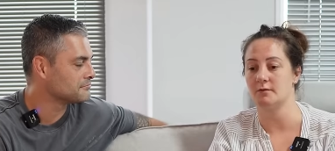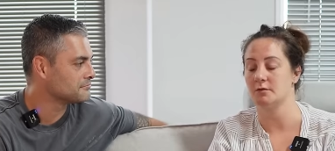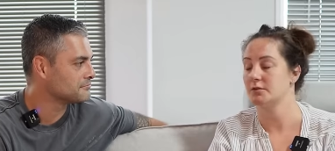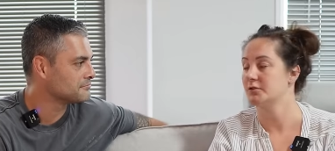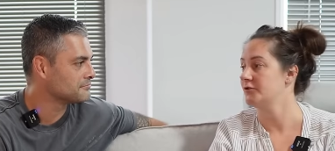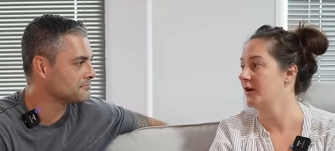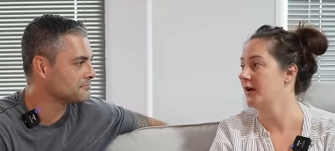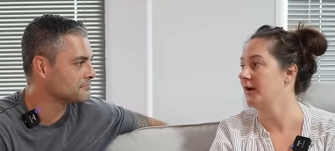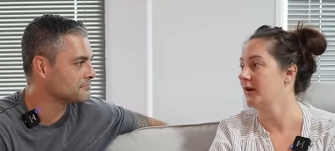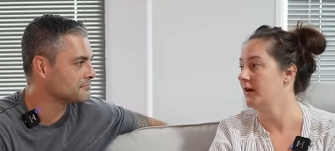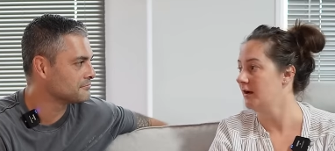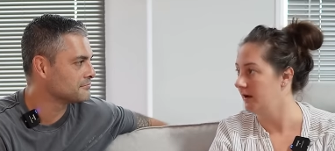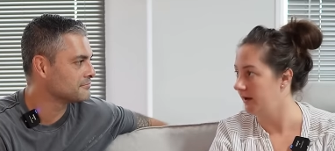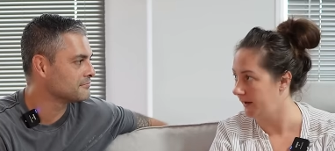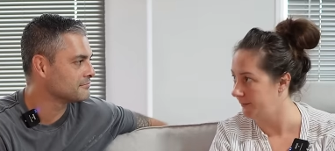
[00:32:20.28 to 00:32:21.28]
Speaker 1: to Australia.
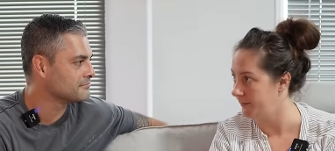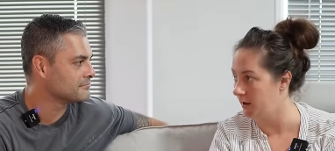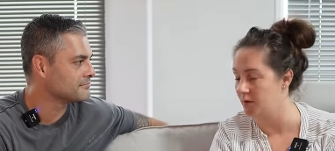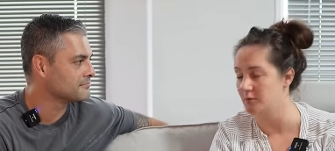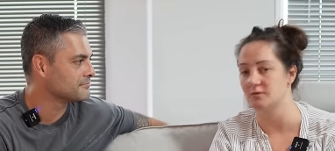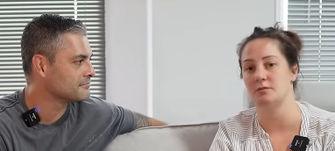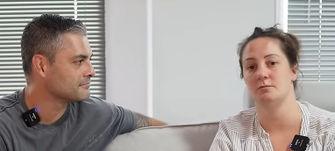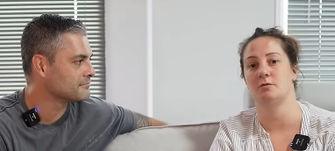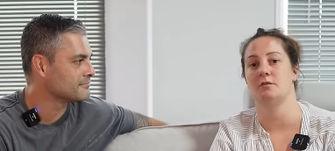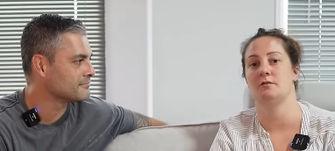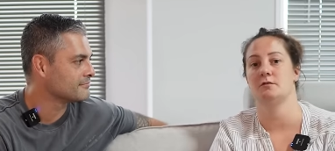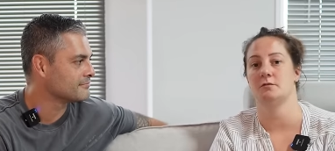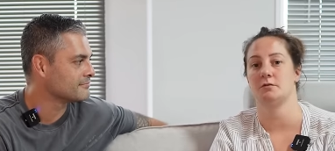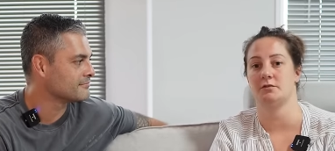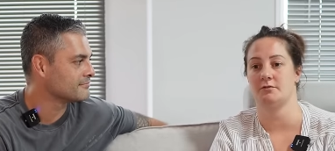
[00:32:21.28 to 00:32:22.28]
I am going to move
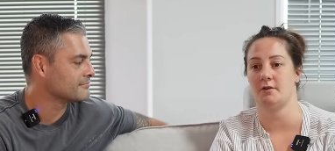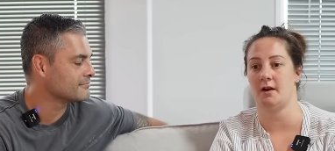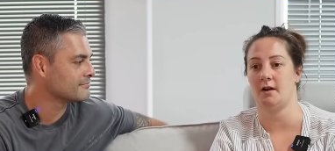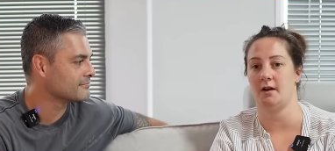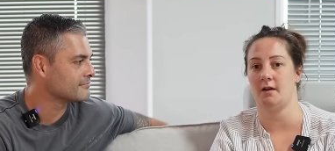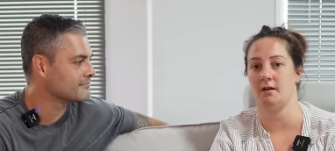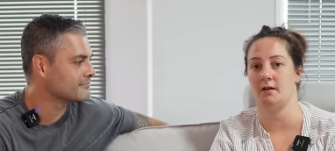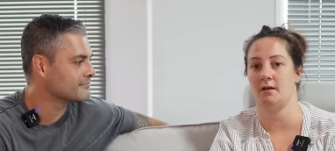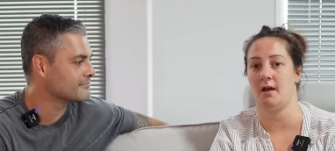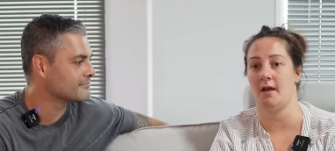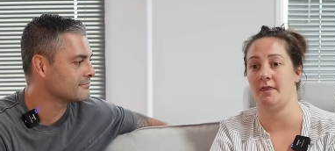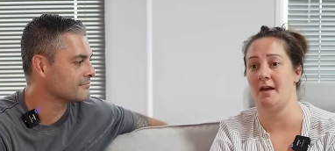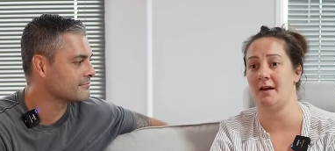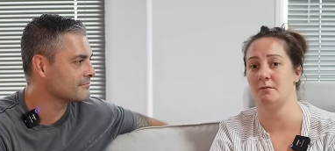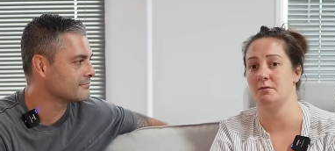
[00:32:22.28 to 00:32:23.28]
to Australia, and
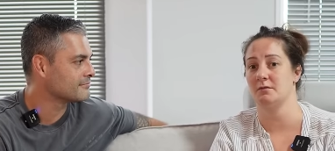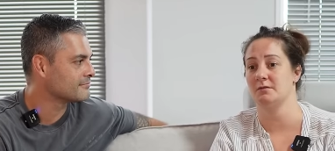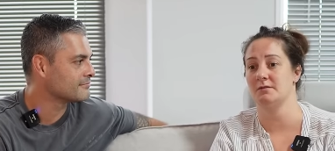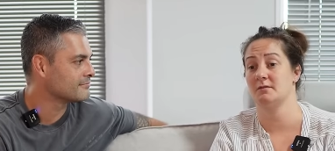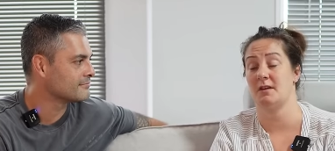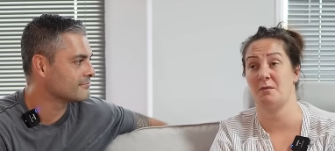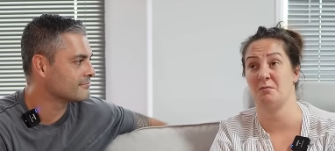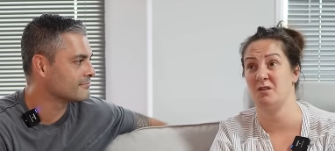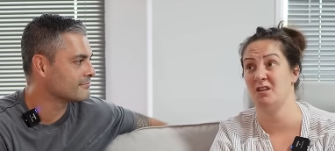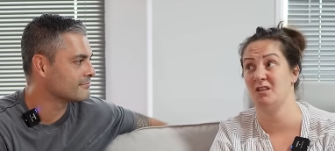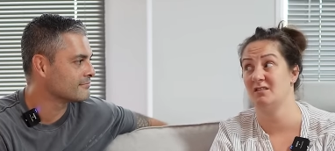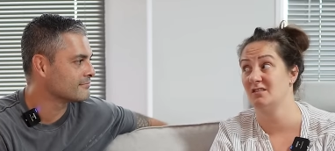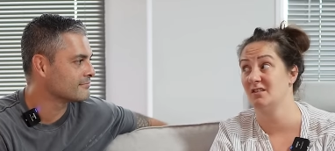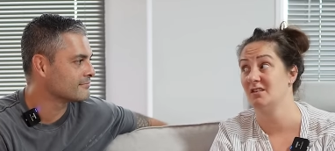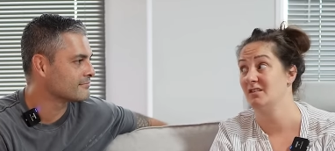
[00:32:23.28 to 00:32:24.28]
that was how many
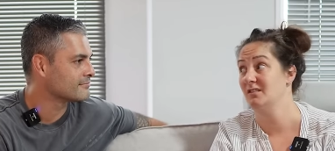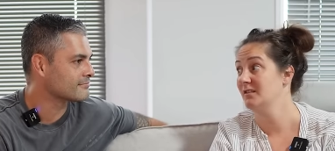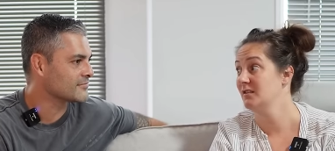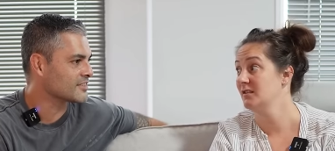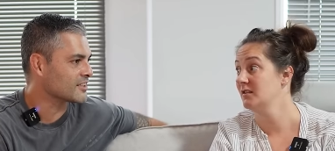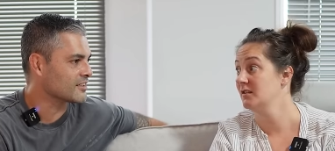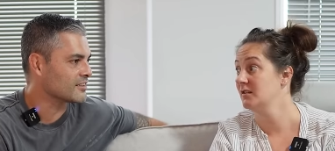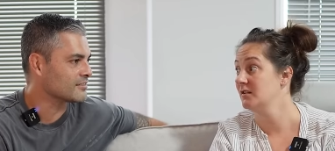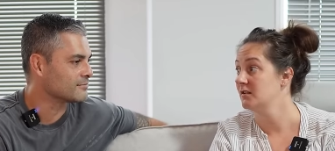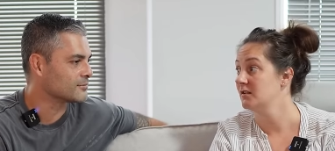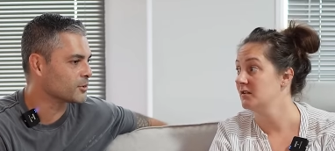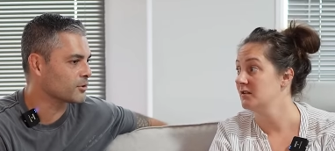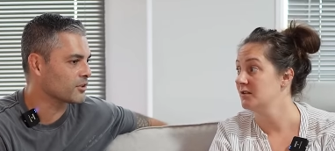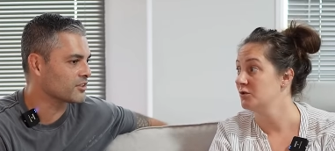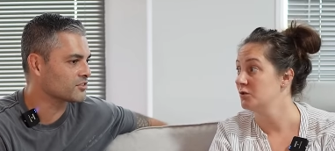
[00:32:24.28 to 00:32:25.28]
years ago?
Speaker 2: Don't know, we
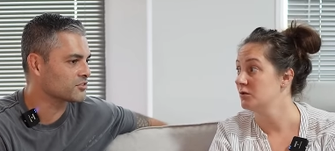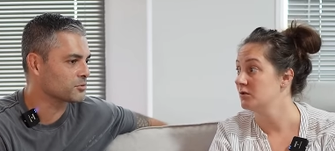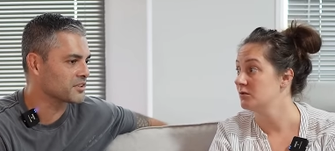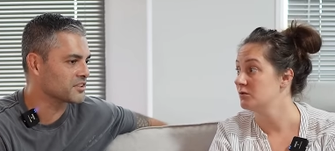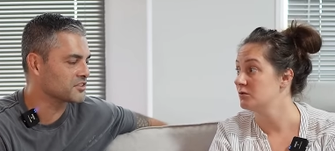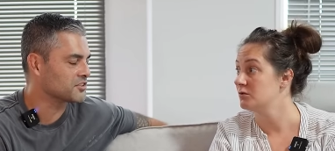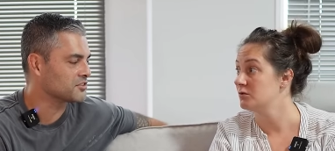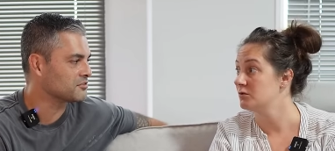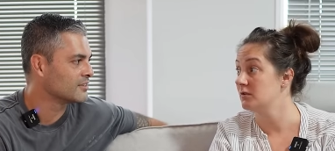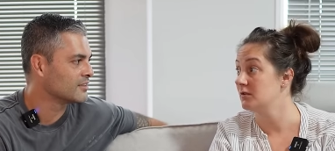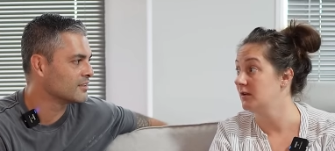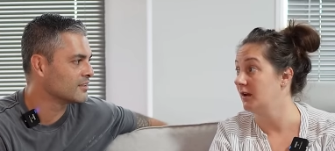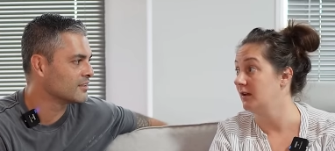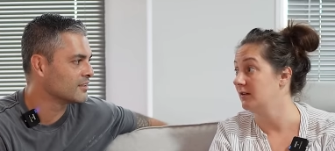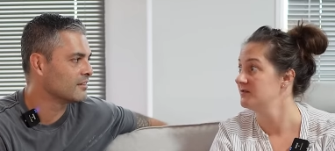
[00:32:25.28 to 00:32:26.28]
were like twenty-two.
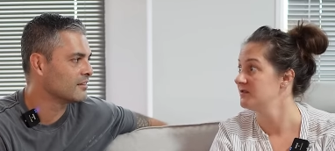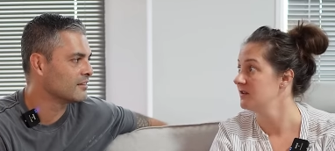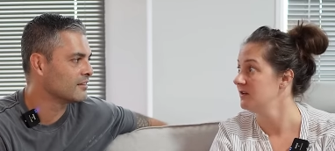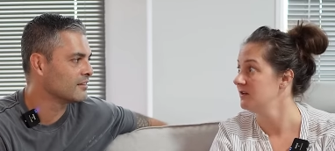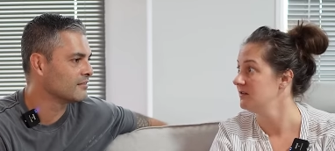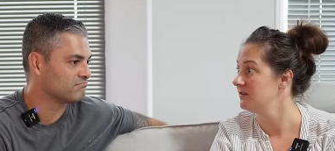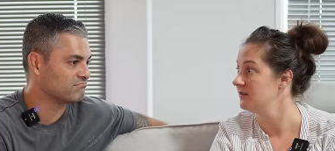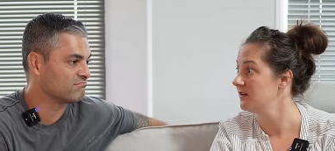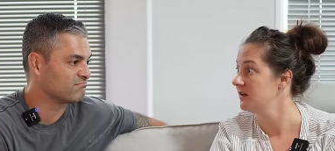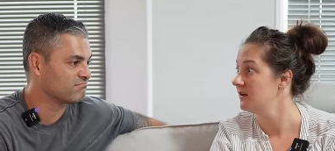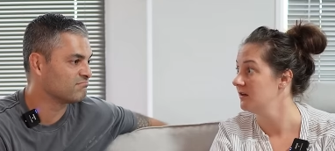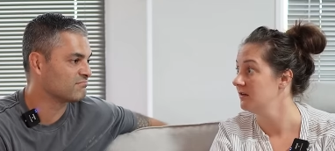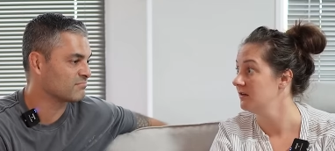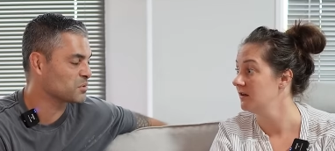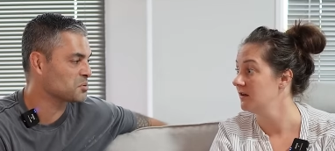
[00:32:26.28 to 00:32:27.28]
Speaker 1: Yeah, fifteen years ago.
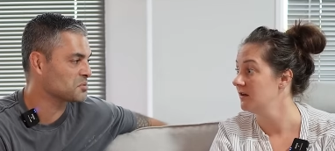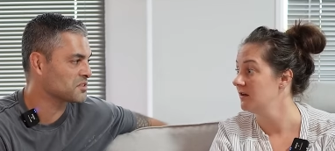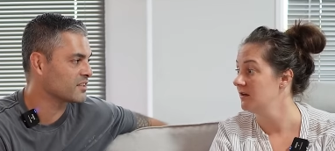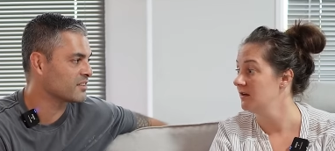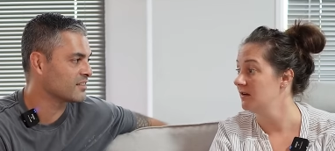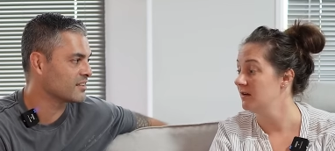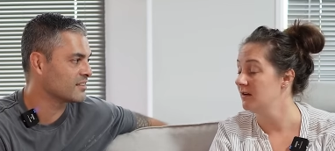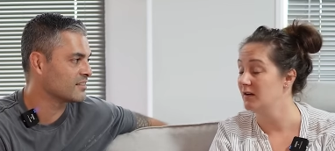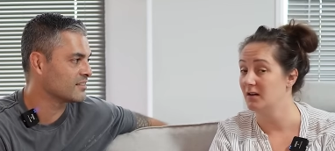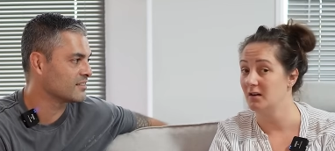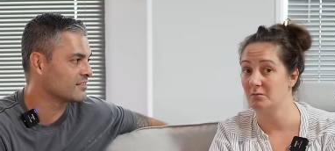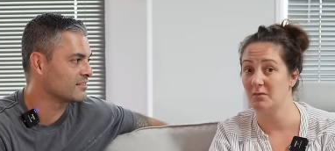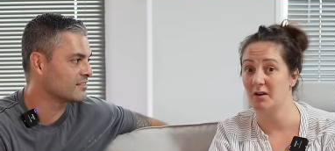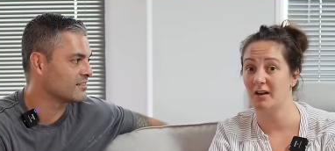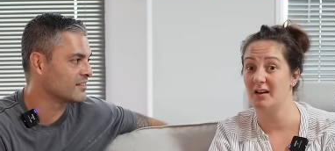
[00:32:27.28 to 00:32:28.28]
Speaker 2: Probably like
Speaker 1: that, yeah. And I'm
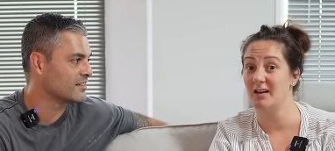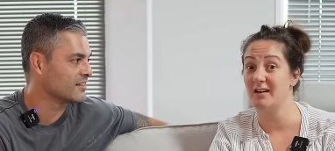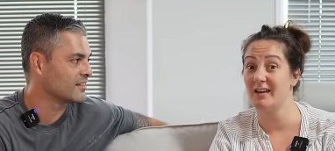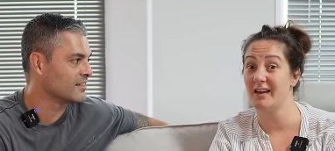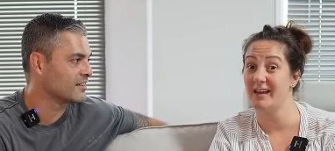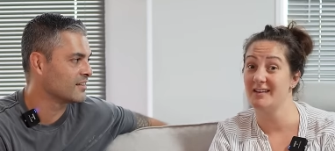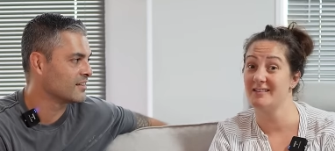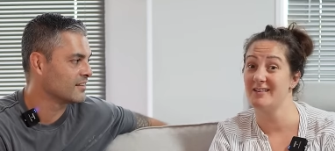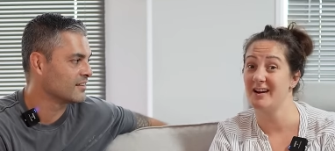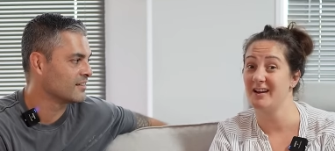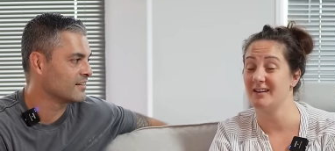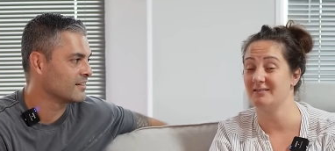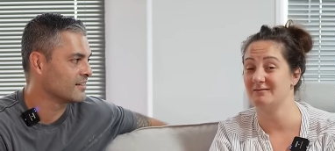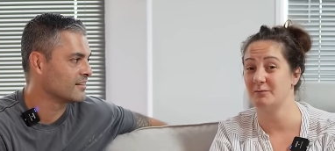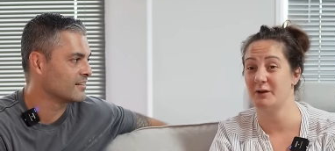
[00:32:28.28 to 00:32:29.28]
like, okay,
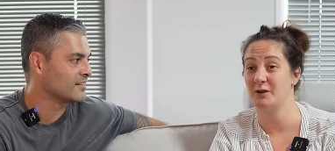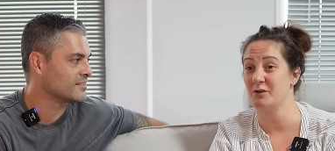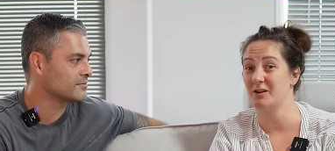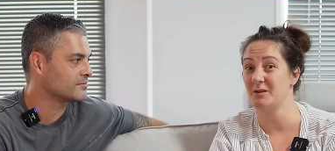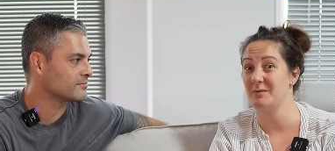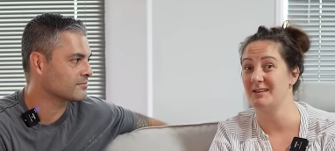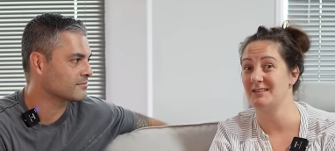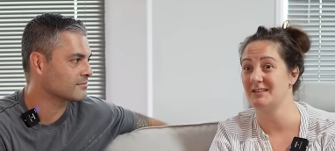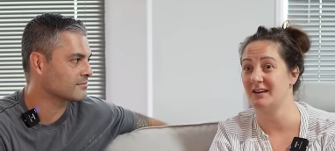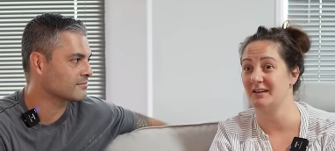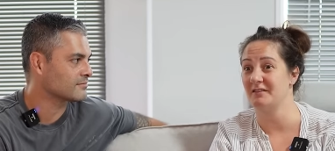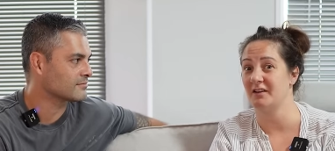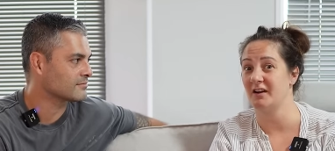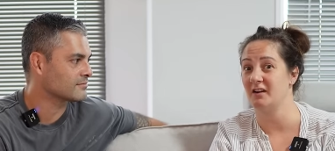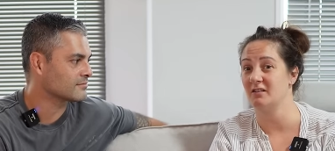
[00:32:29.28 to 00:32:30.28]
great. We're not going to be together
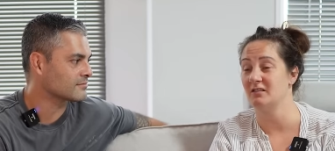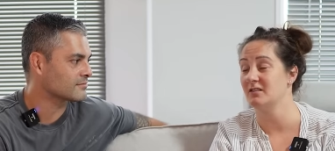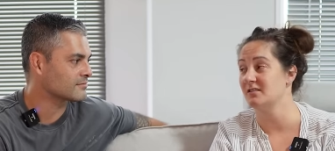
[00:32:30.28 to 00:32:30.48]
very long